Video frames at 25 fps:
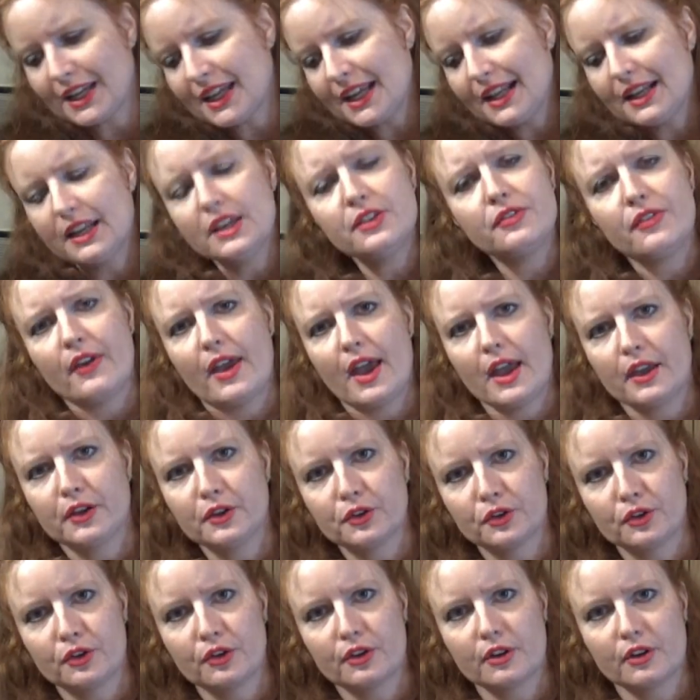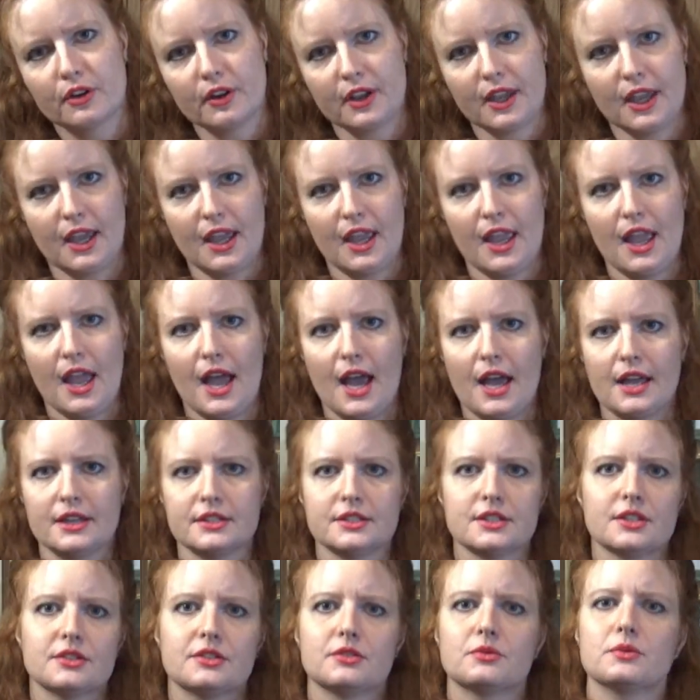cliffhanger, okay,
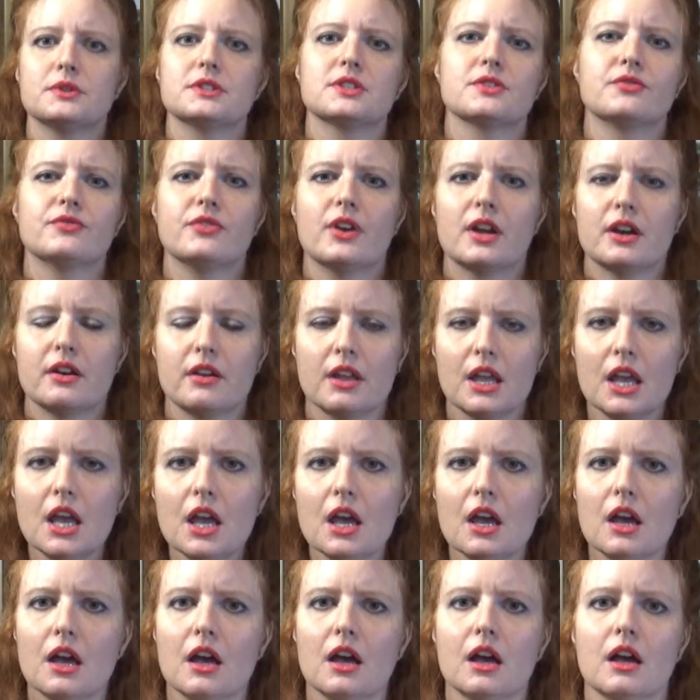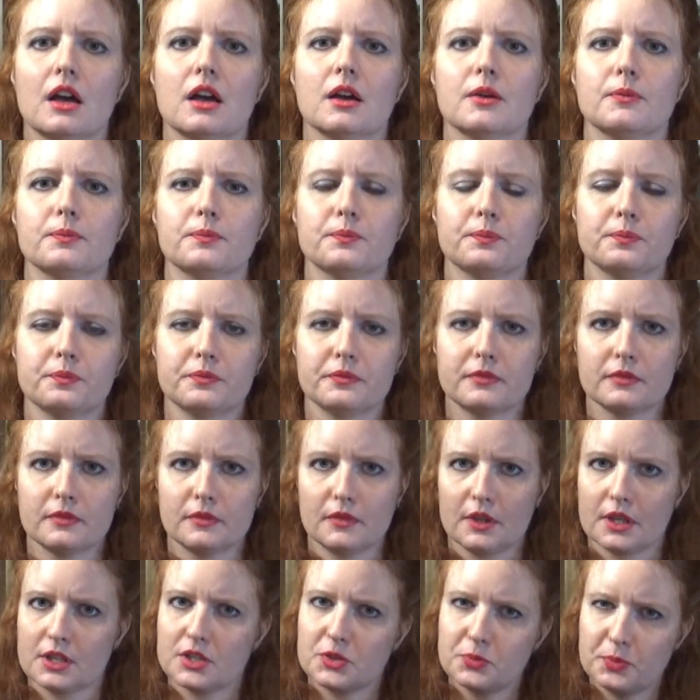and there is a very
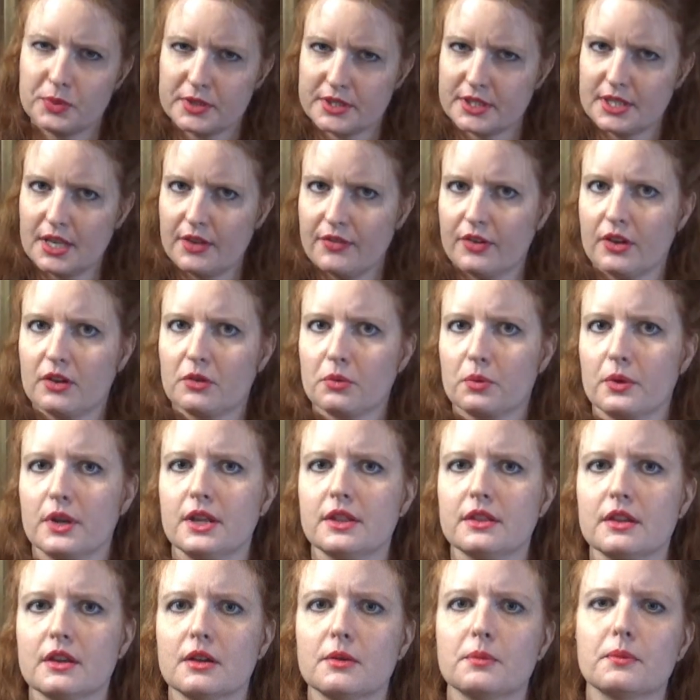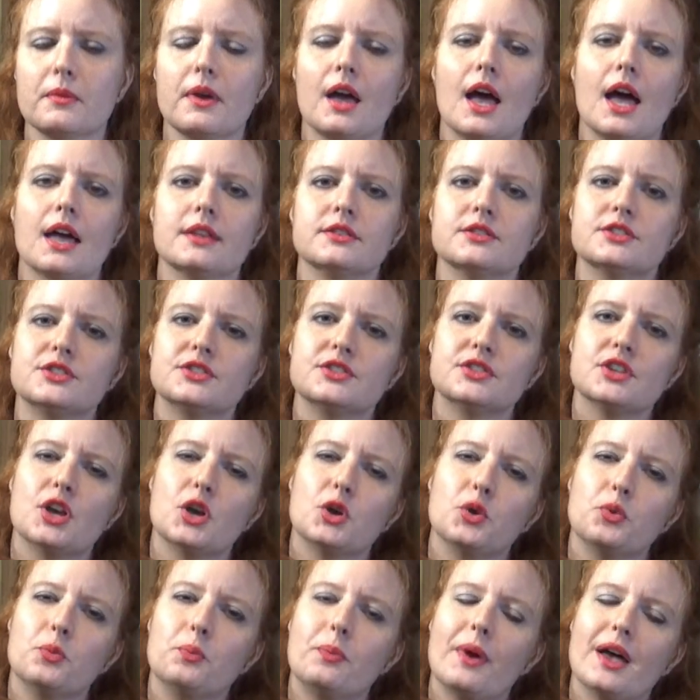specific rhythm, and
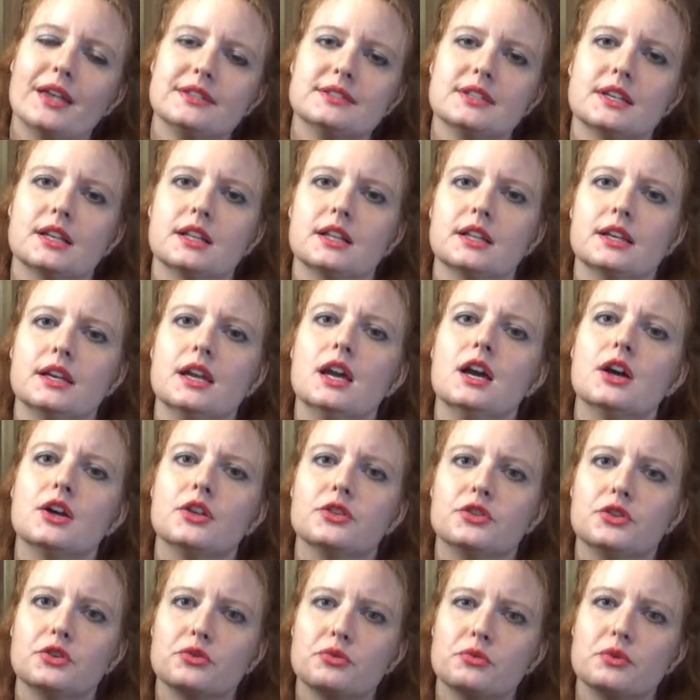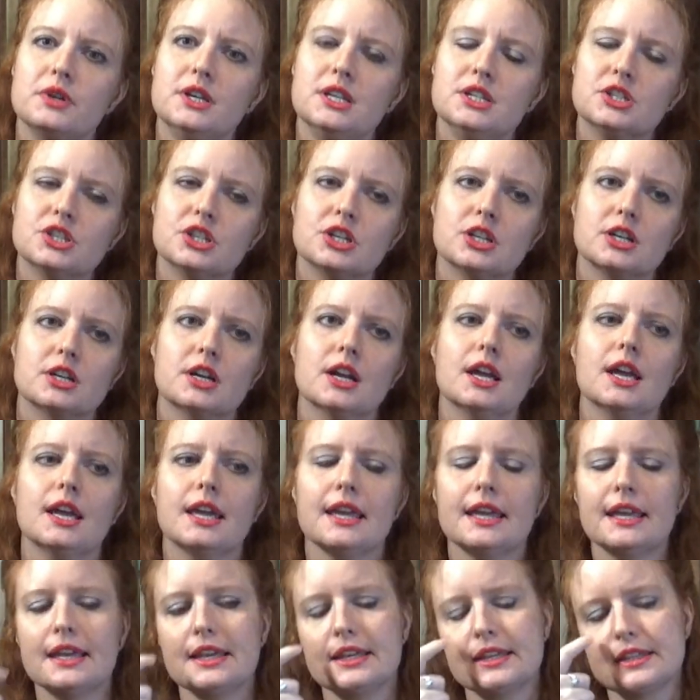so basically the reader
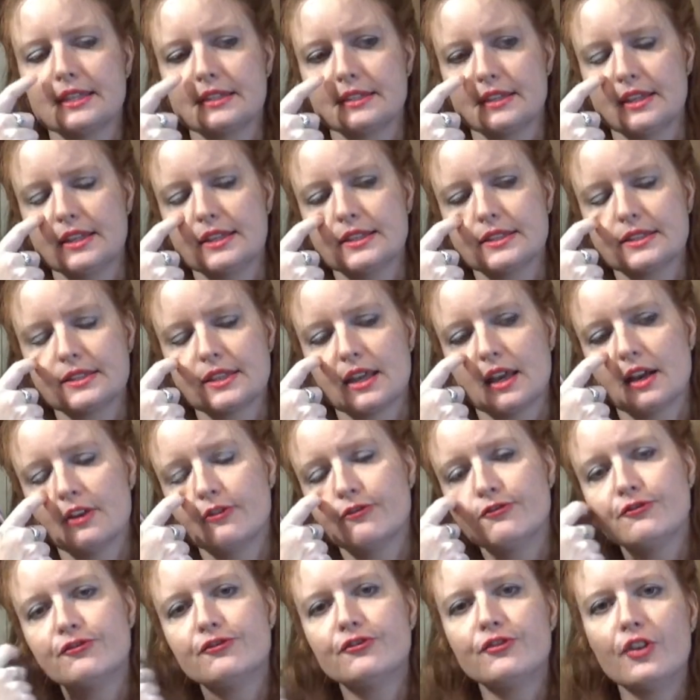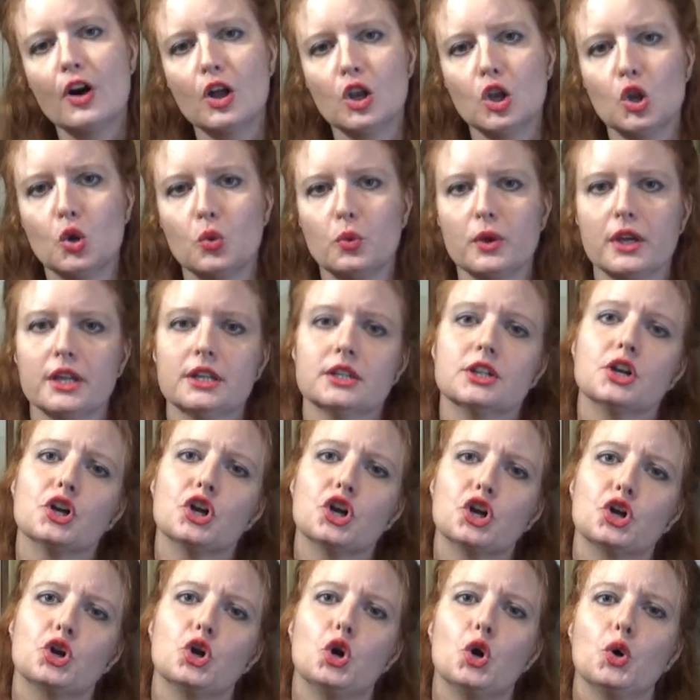is following
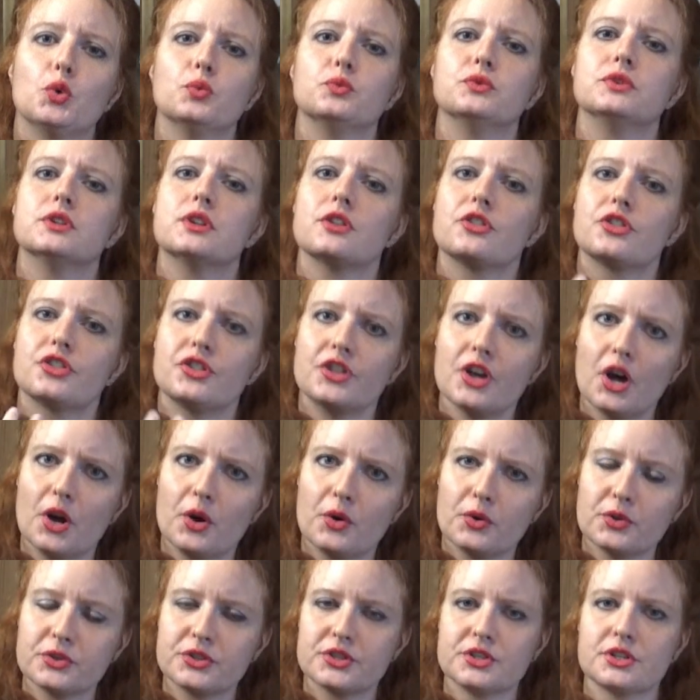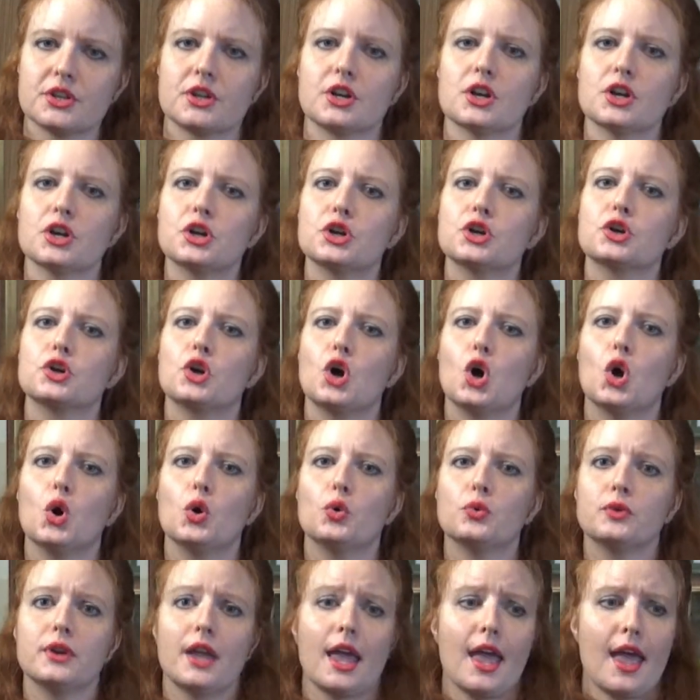her own thoughts, her
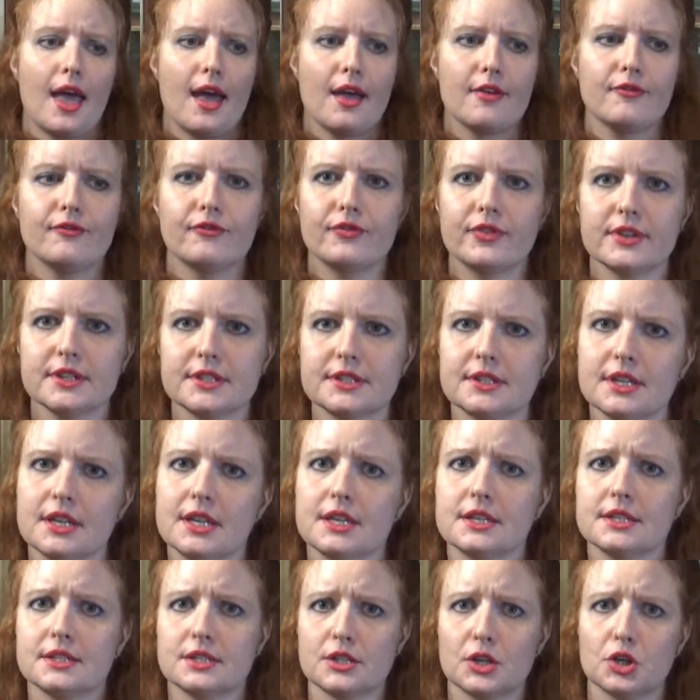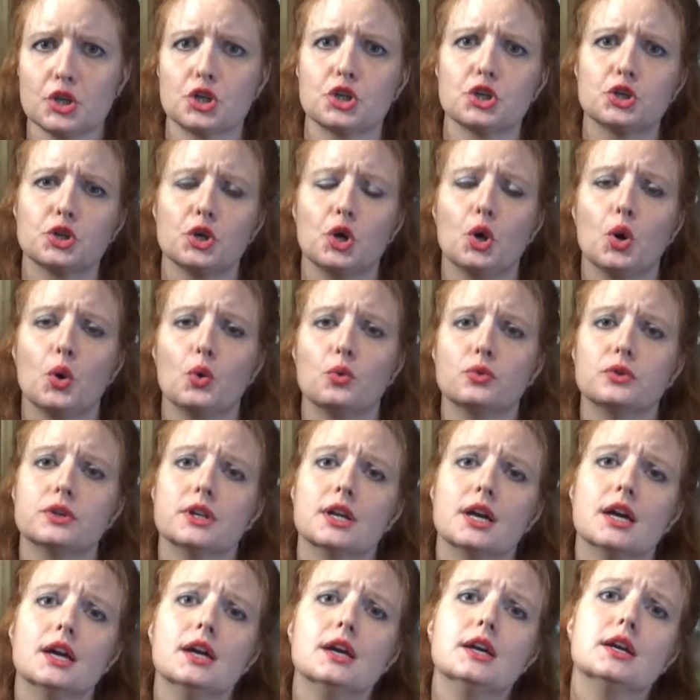own emphasis, her
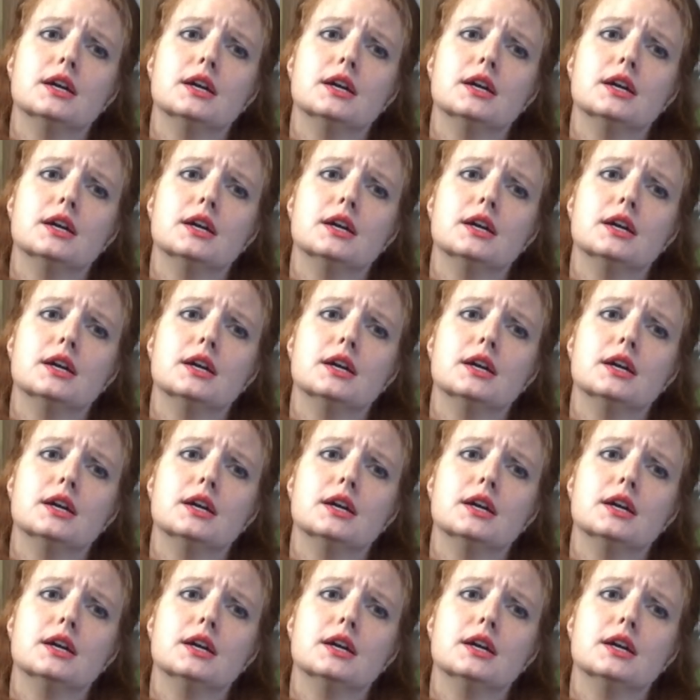own